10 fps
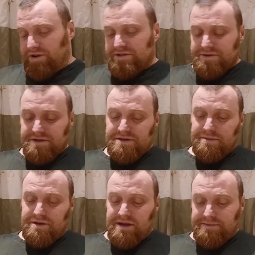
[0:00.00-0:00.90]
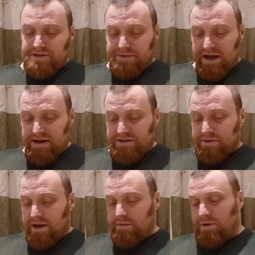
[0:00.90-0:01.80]
description of some of the Adeptus Mechanicus
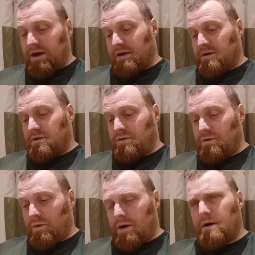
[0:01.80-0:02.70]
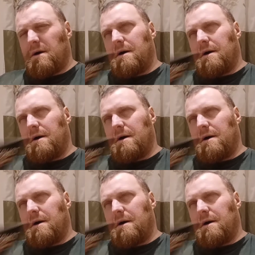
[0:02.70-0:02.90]
again. We're getting a new,